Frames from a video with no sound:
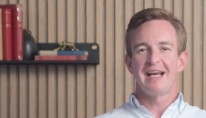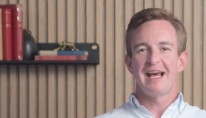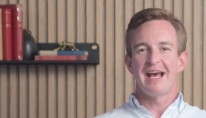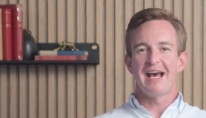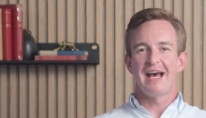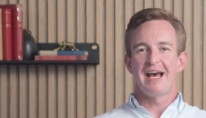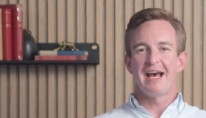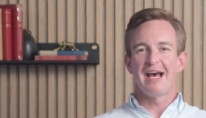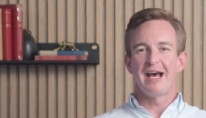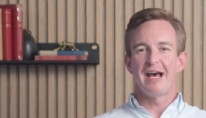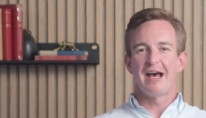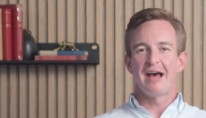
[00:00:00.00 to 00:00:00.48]

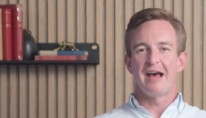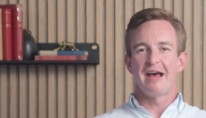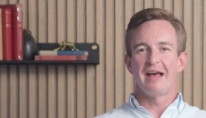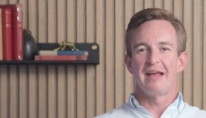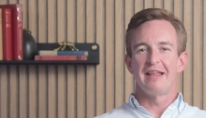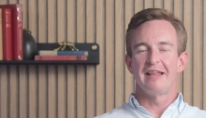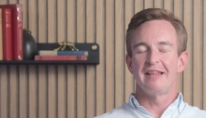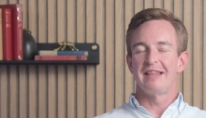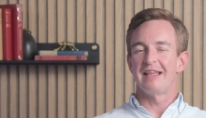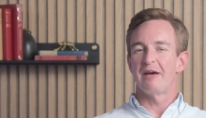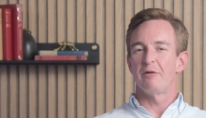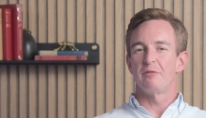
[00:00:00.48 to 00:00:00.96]

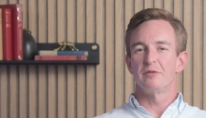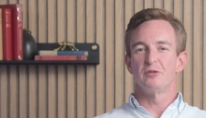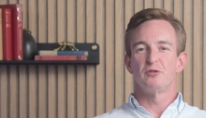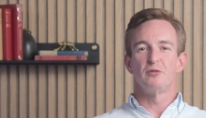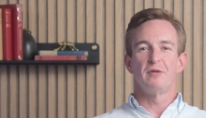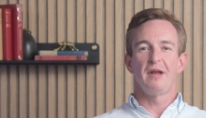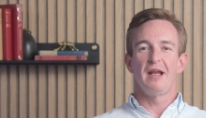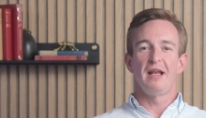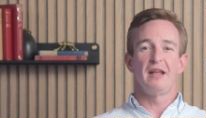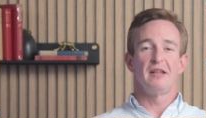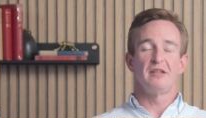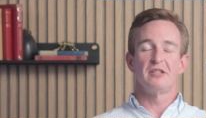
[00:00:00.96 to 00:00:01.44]
that was
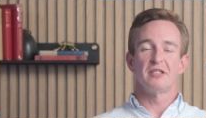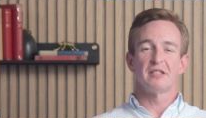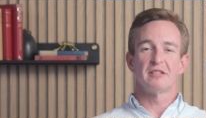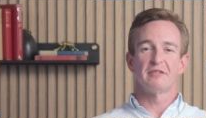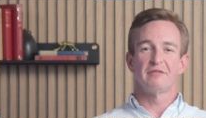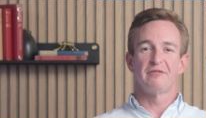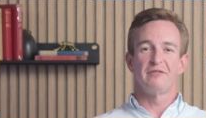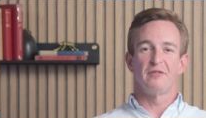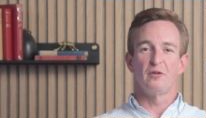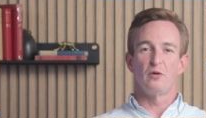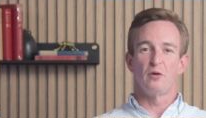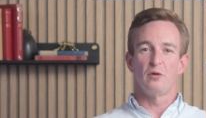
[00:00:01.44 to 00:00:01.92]
really
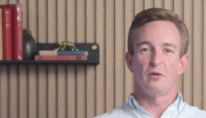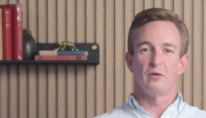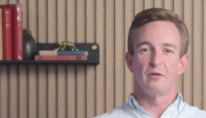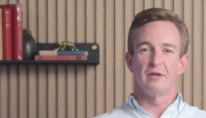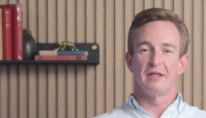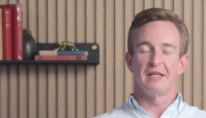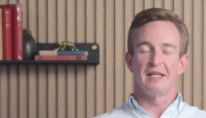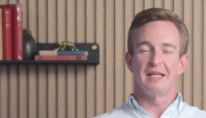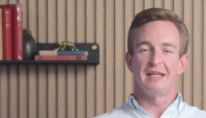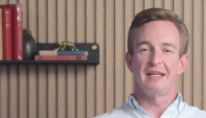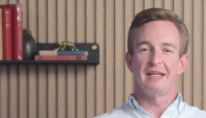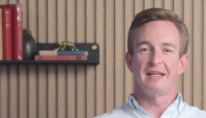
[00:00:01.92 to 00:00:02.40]
just for
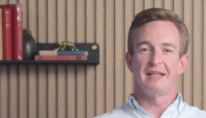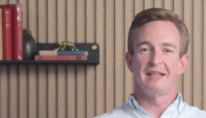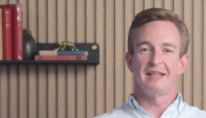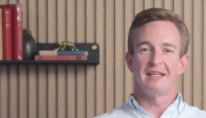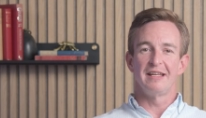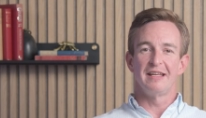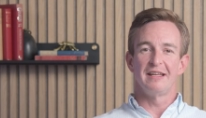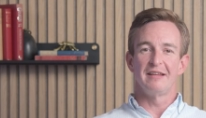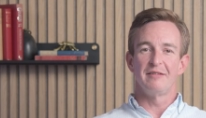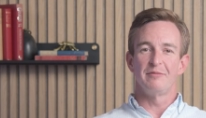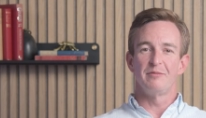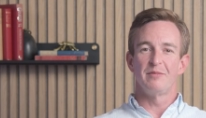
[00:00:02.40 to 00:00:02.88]

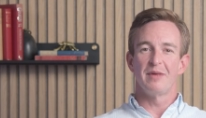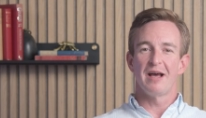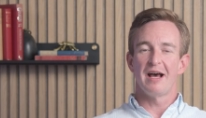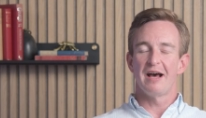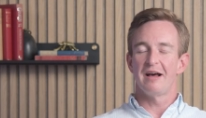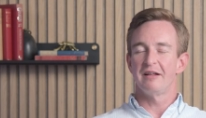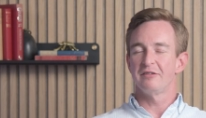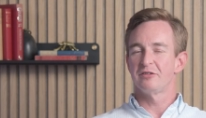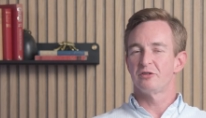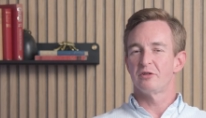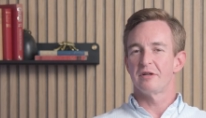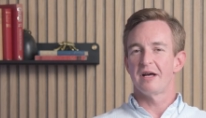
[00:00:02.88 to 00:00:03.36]
the
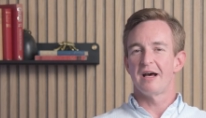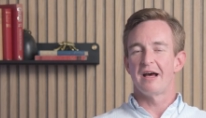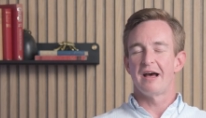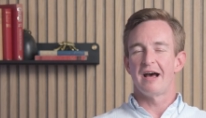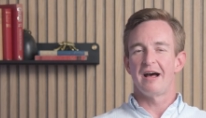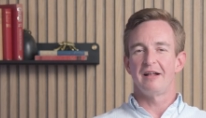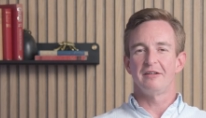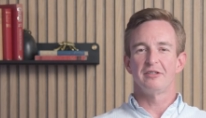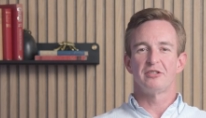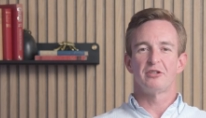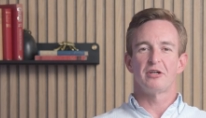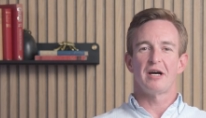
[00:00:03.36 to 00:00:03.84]

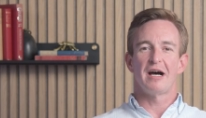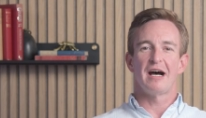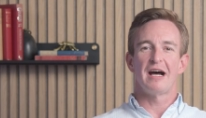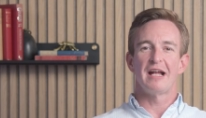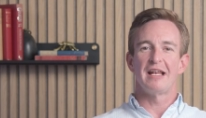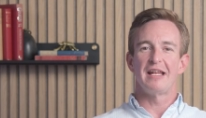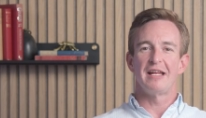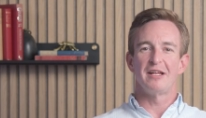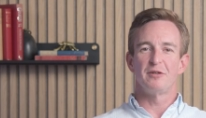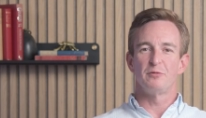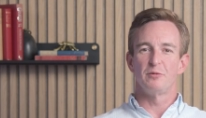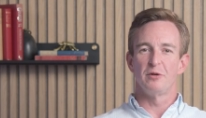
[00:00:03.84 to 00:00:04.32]
ultra high
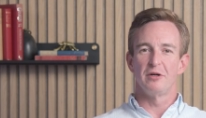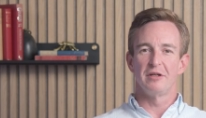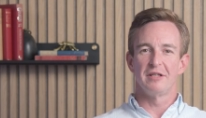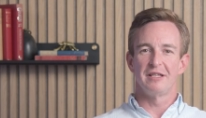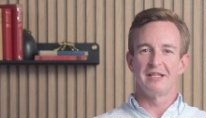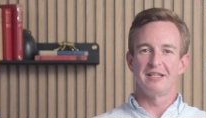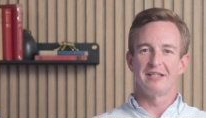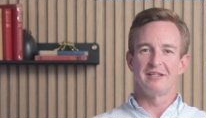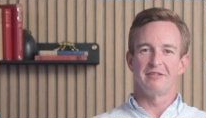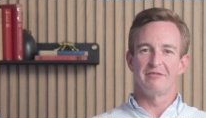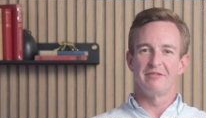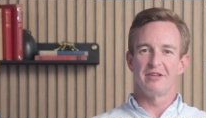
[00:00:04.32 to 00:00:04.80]
net worth
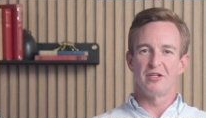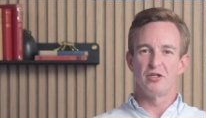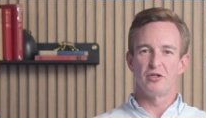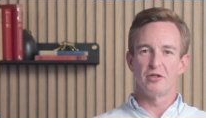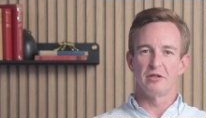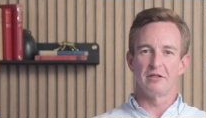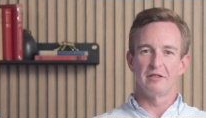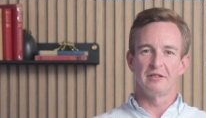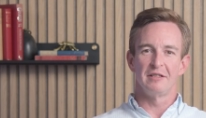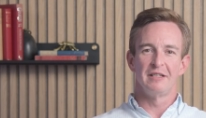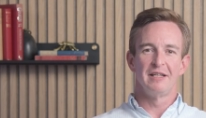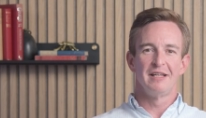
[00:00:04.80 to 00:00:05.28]

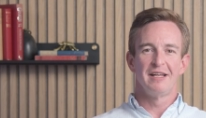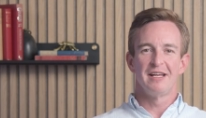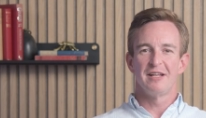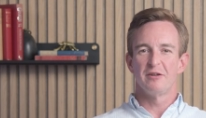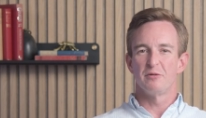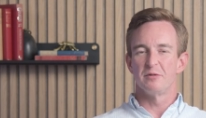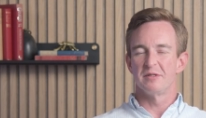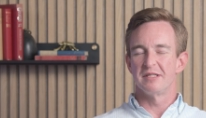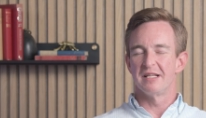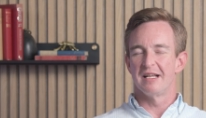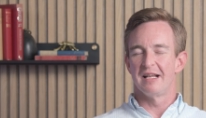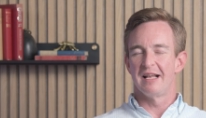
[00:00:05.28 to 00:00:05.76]
individual.
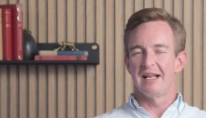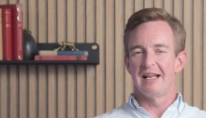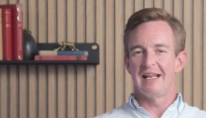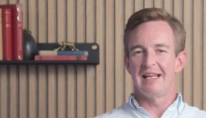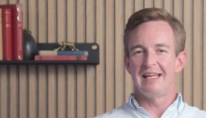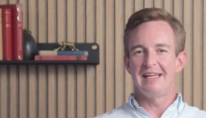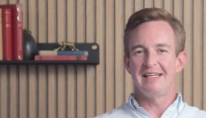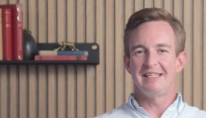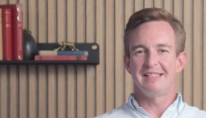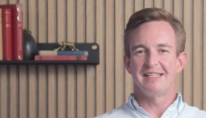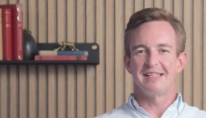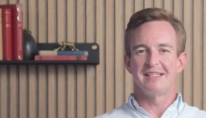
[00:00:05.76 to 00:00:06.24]
It was an
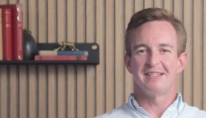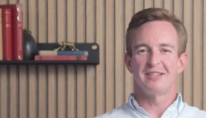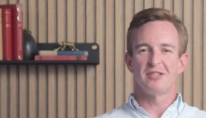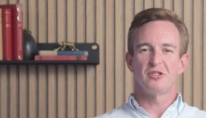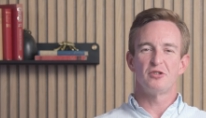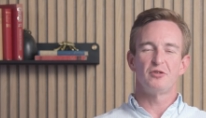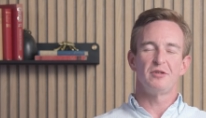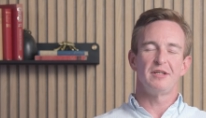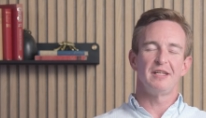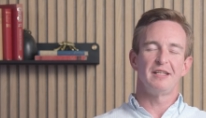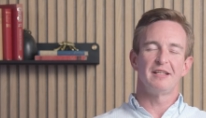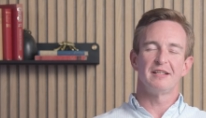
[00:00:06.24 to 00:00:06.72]
elite
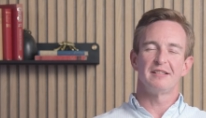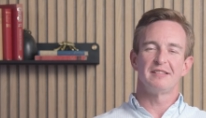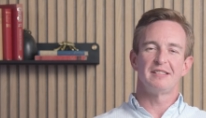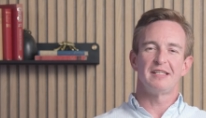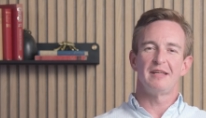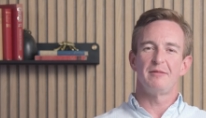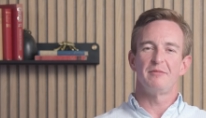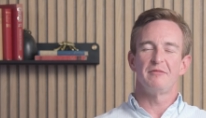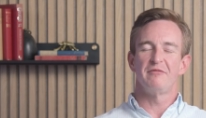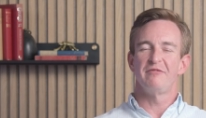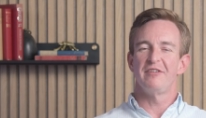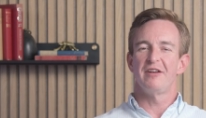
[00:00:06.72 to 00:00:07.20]
industry that
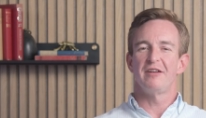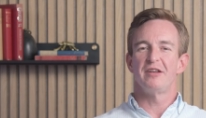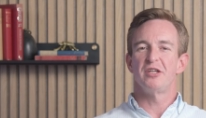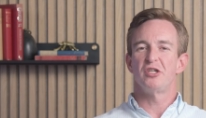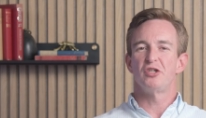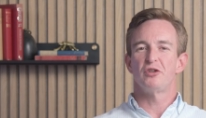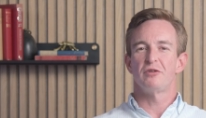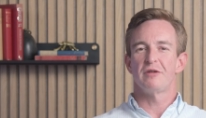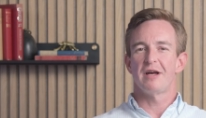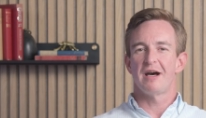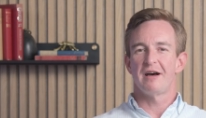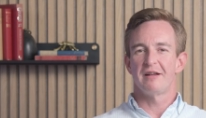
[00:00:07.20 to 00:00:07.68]
seemed very
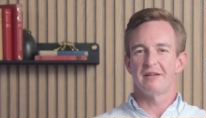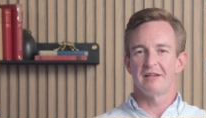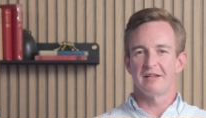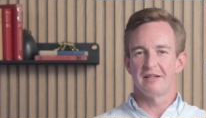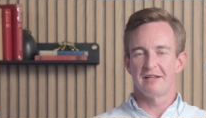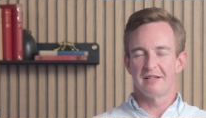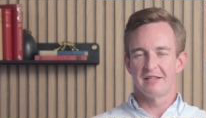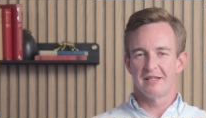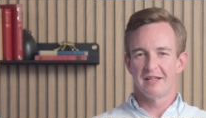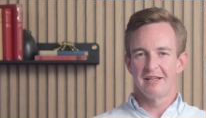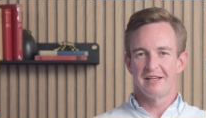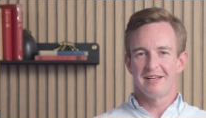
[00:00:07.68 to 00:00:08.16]

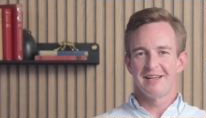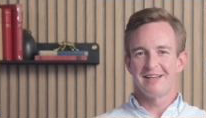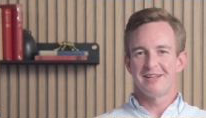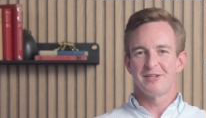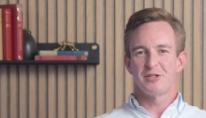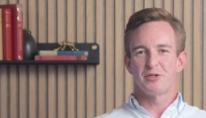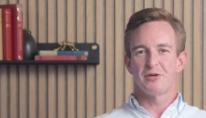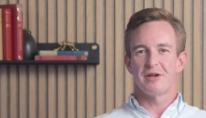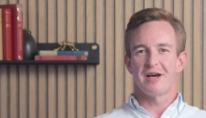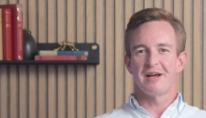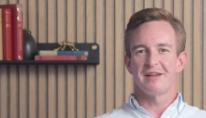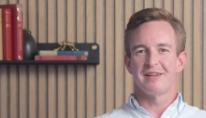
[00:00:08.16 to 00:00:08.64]
shrouded
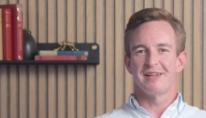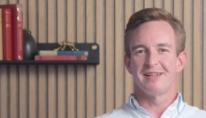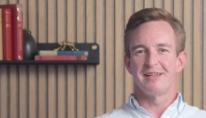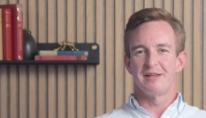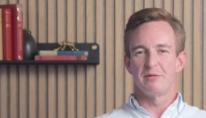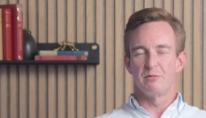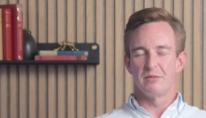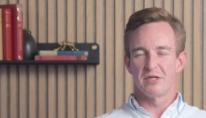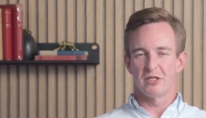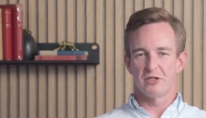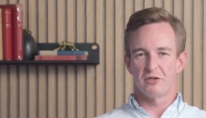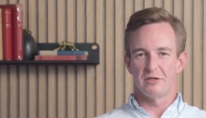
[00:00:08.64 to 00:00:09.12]

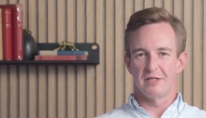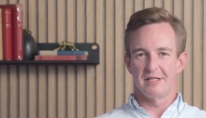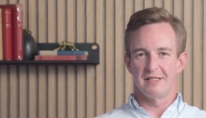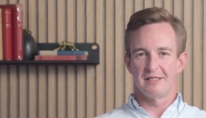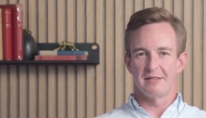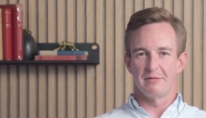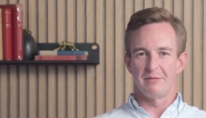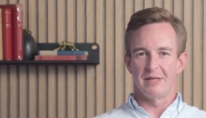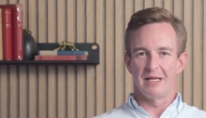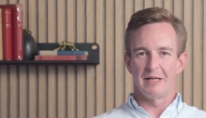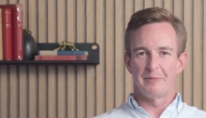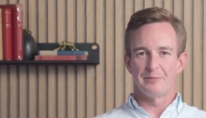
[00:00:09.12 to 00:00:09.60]
in mystery
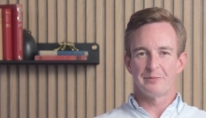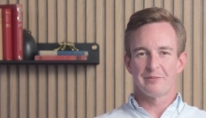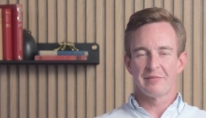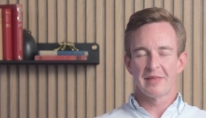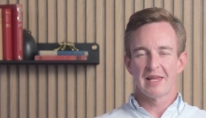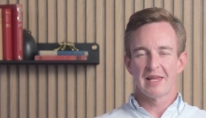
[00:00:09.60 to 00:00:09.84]
to me.